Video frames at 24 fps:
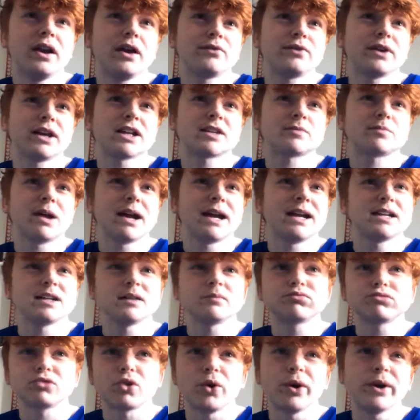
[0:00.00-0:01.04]
I think Spain, De
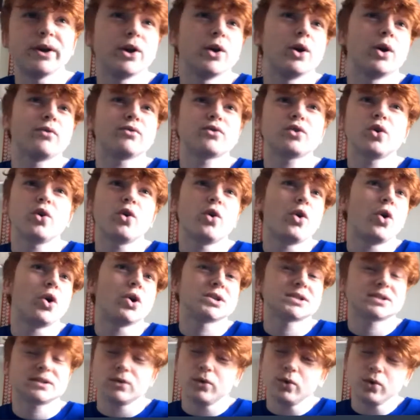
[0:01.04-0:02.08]
Bruyne, of
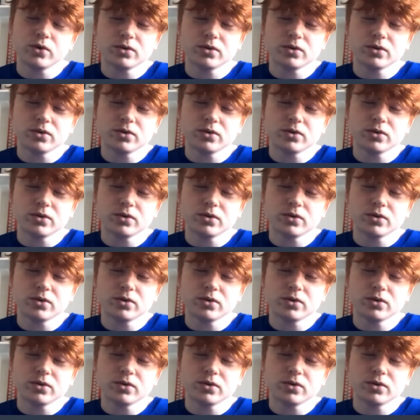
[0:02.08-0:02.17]
course.